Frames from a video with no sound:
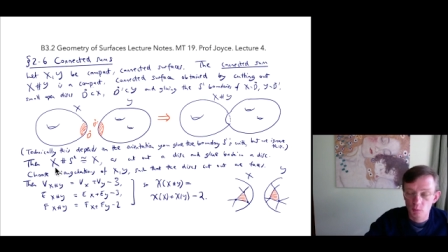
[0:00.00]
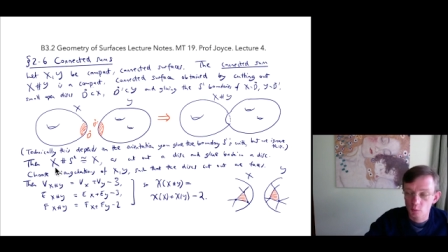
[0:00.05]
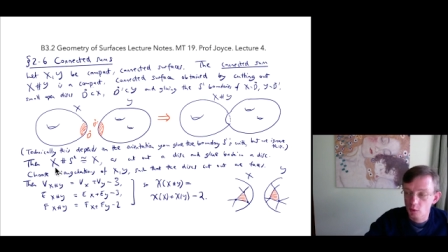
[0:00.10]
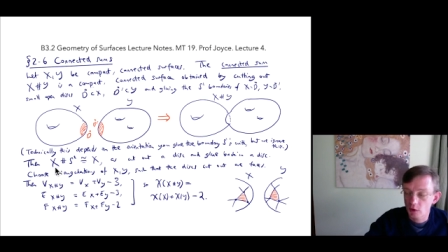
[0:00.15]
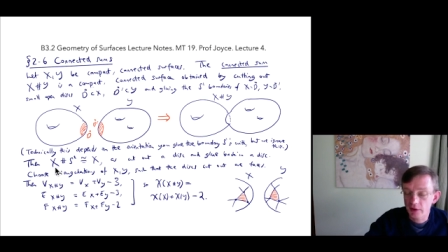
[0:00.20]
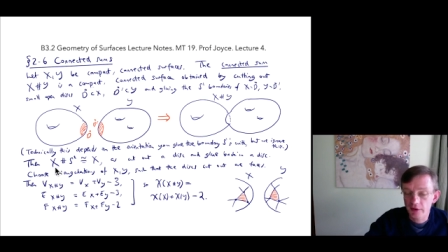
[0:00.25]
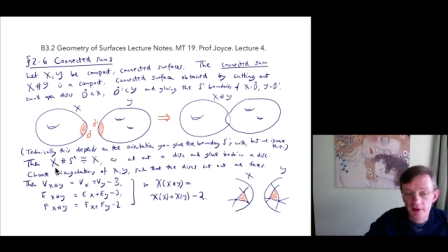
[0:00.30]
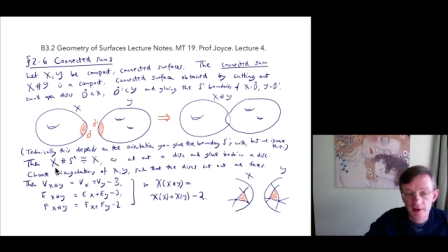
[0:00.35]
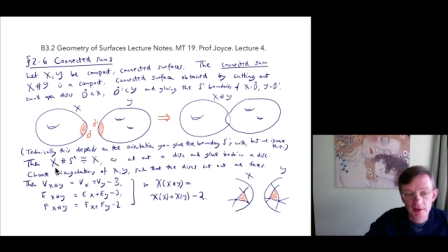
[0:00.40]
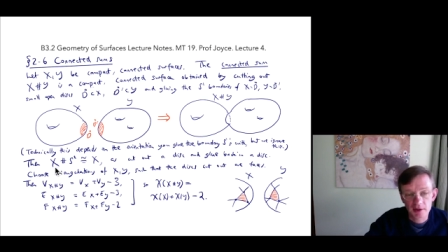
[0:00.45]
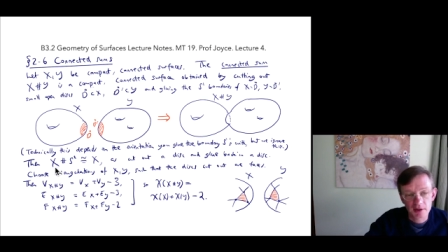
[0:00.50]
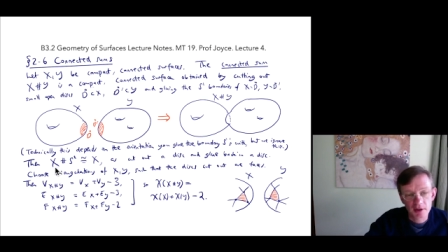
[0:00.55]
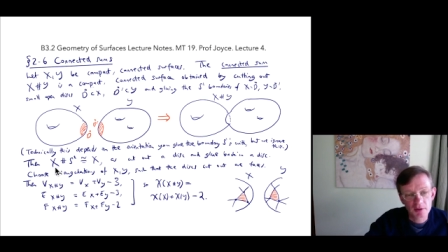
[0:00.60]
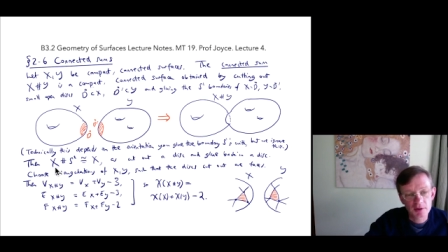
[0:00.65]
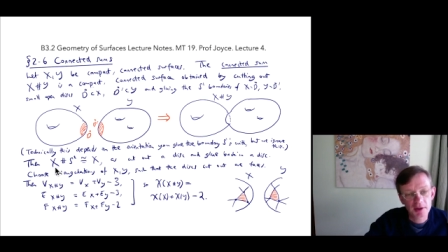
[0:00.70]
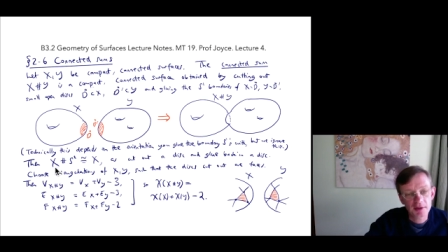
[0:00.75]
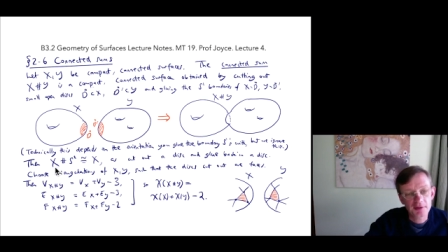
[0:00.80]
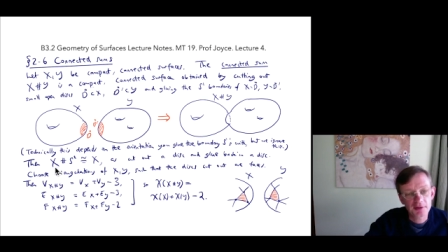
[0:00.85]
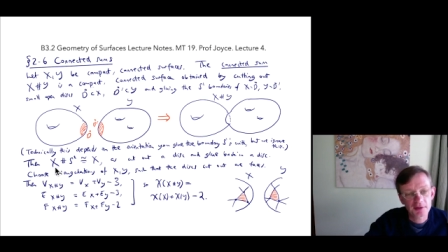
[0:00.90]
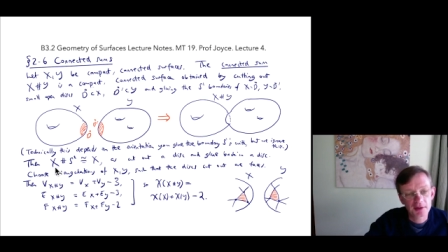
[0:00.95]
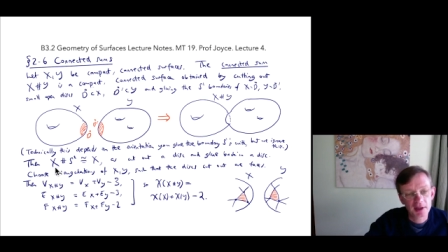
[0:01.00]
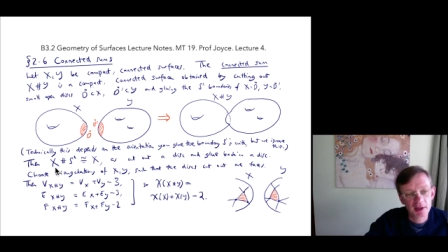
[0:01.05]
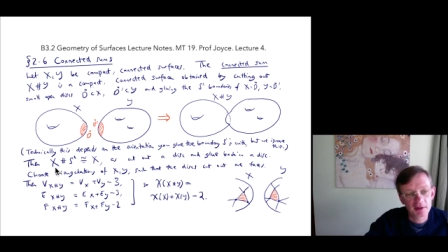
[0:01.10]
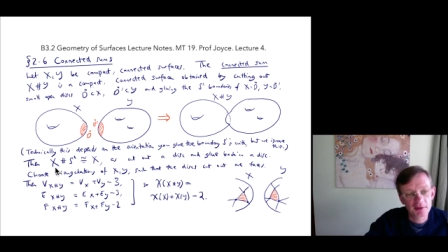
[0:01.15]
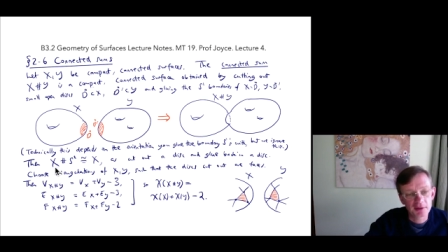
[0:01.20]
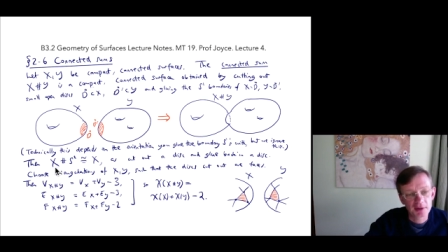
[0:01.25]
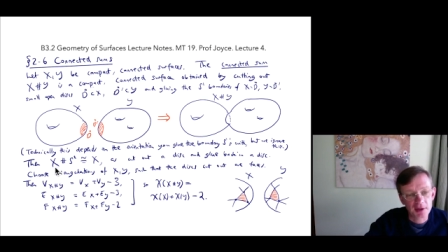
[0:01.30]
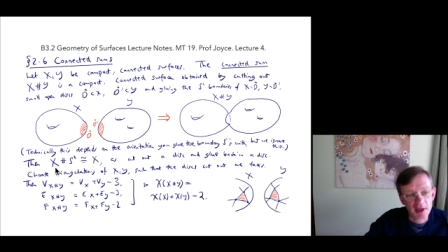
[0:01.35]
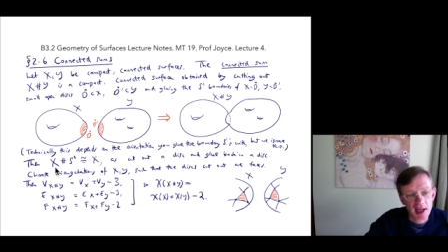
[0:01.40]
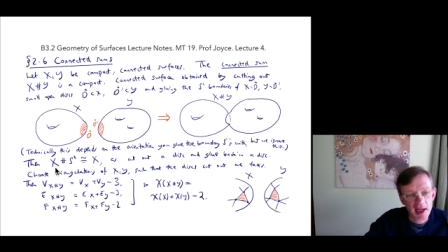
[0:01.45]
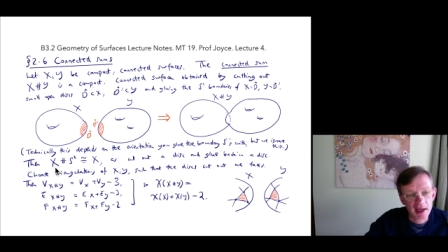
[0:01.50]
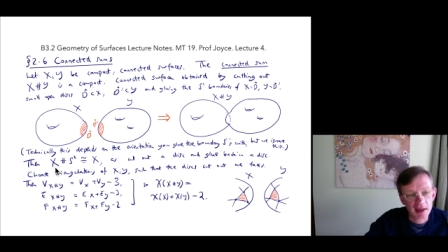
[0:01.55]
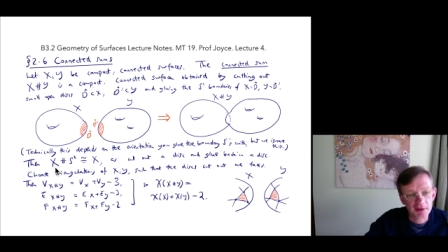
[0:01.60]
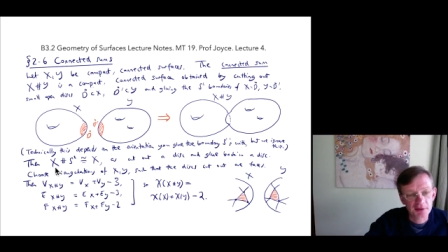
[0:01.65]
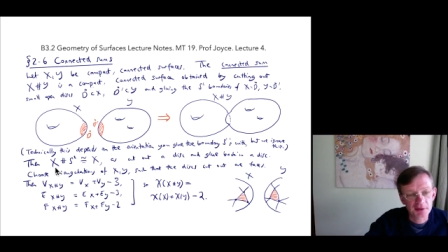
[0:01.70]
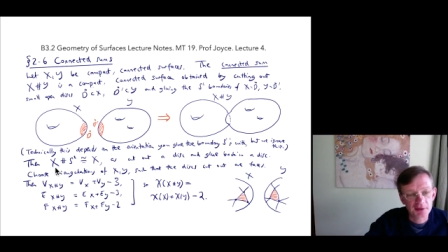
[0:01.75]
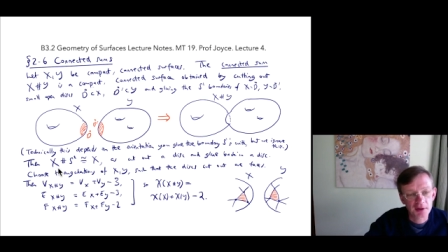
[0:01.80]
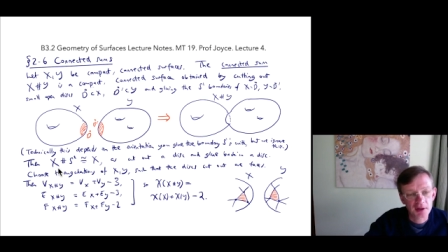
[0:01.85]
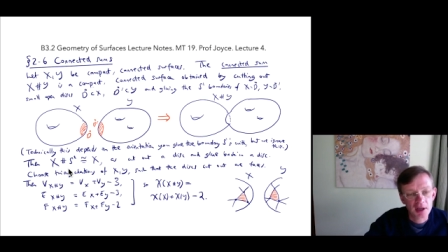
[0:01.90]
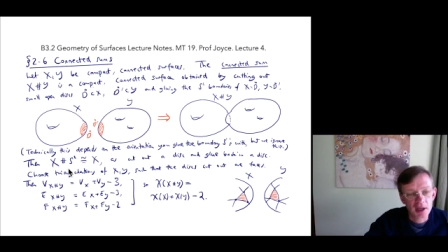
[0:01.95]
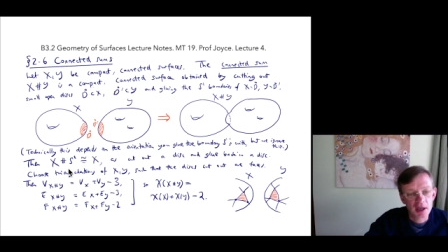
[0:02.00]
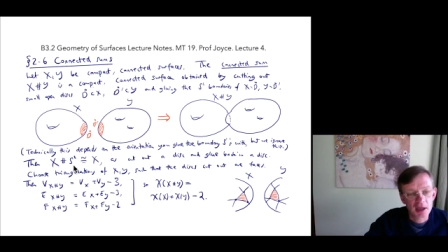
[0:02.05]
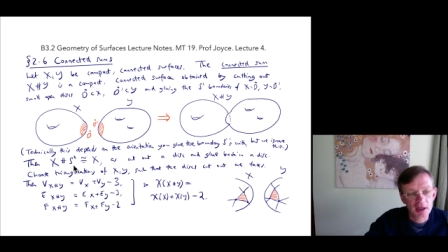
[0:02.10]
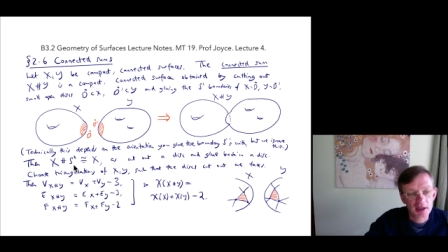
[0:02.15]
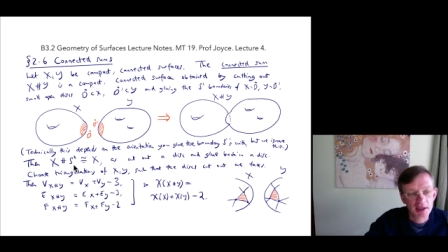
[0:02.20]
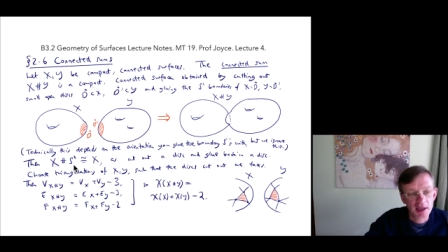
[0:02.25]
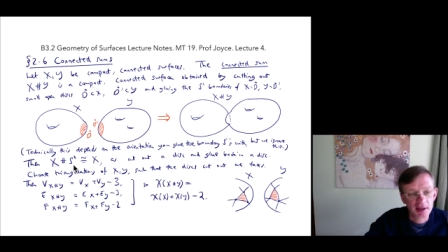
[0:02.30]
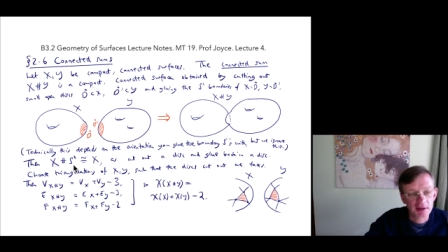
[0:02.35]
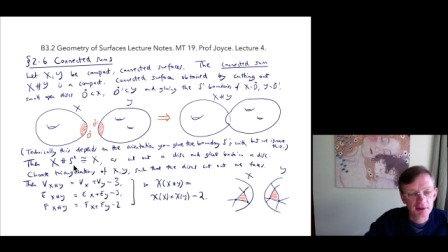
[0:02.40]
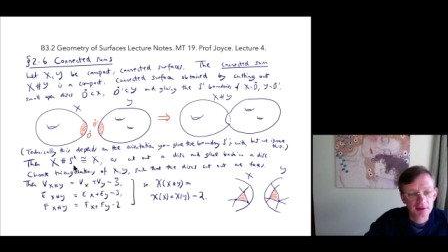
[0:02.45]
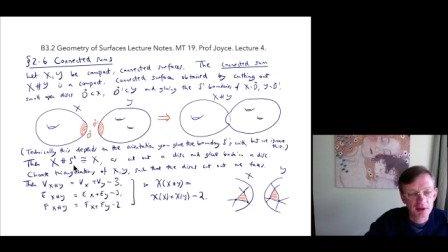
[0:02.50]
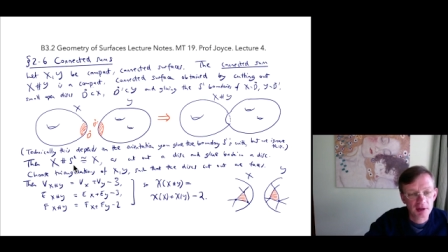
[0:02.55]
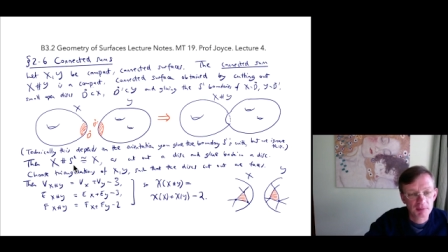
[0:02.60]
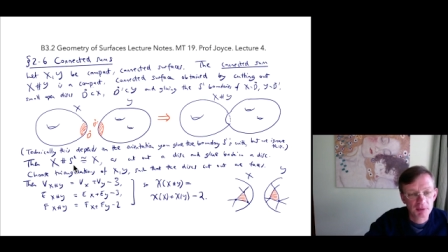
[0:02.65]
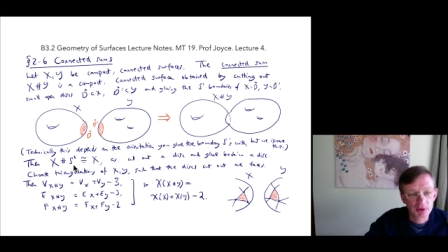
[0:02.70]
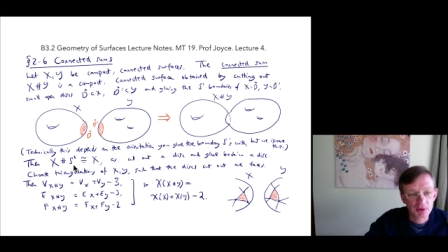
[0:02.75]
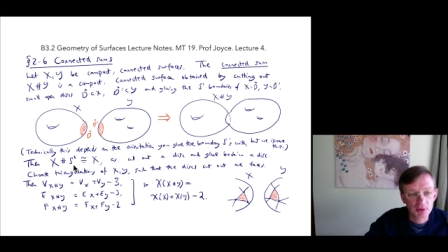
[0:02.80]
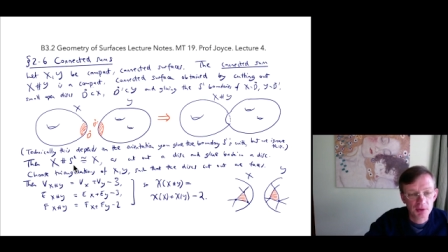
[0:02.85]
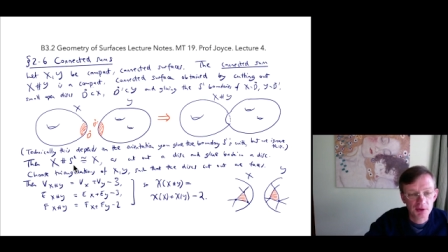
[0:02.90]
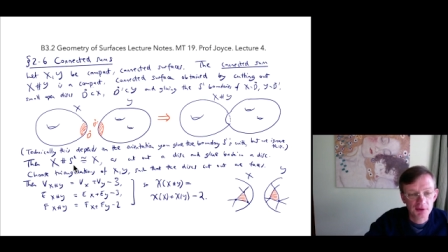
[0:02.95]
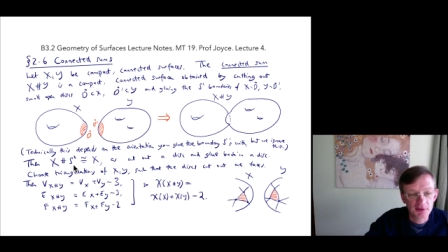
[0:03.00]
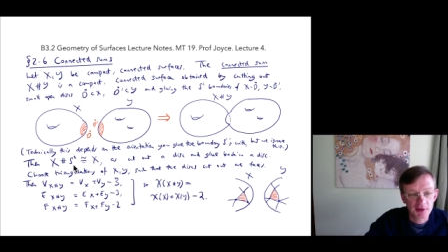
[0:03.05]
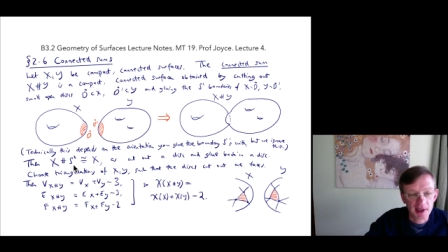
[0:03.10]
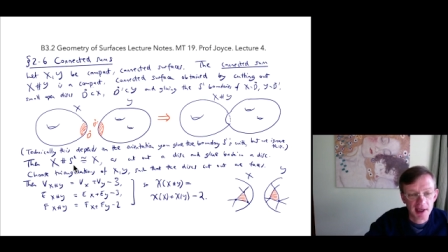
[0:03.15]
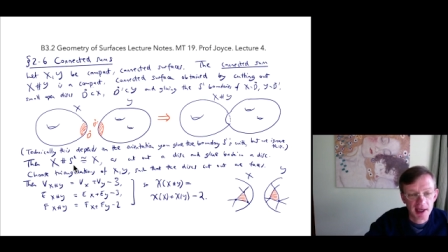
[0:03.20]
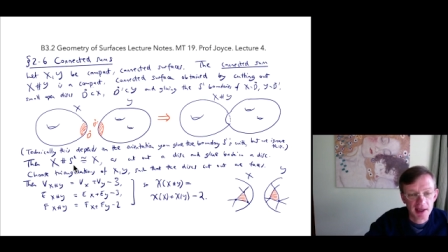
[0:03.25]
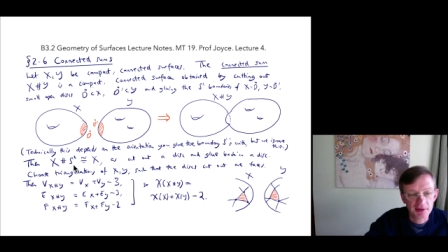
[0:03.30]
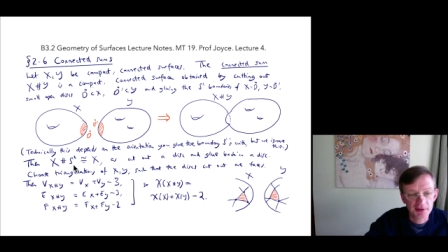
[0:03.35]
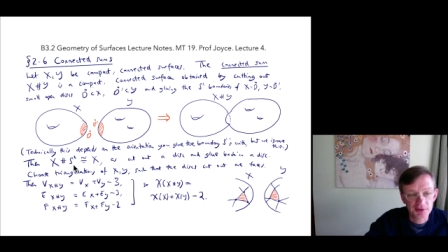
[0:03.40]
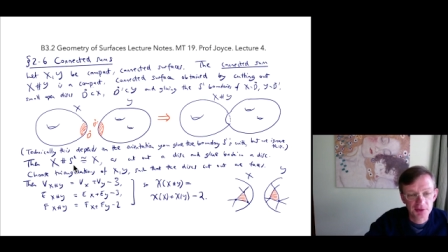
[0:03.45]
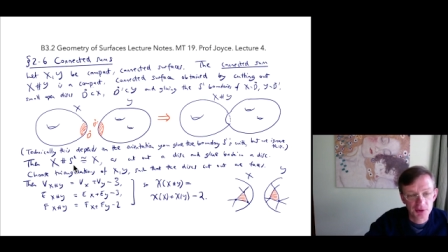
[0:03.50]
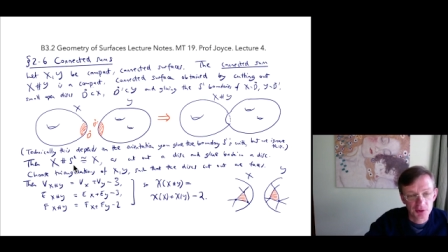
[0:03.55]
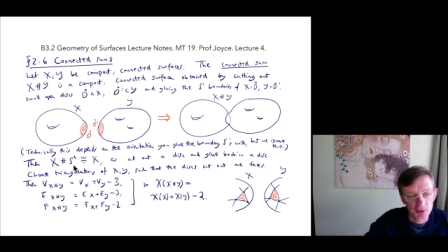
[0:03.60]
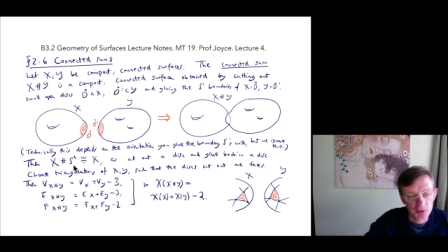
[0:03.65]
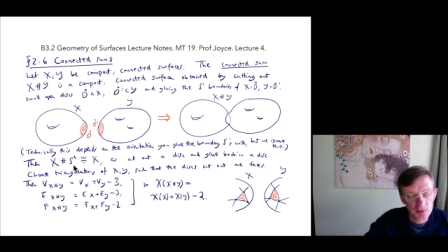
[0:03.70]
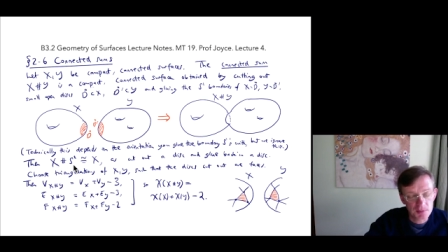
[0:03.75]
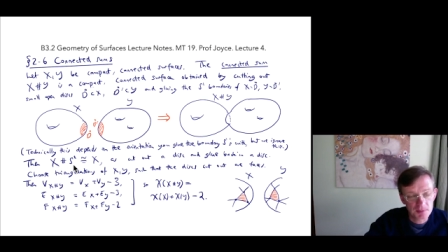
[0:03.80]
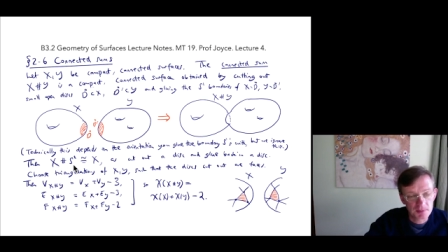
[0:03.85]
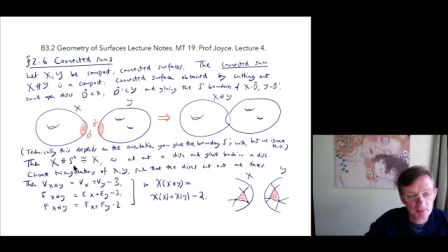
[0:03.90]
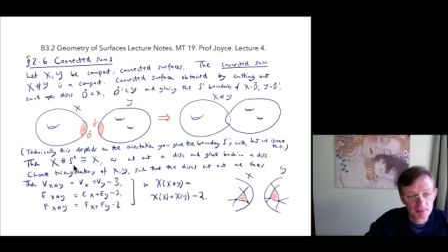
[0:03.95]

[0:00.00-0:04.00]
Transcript: one thing to notice is that x connects some um, the two-sphere S two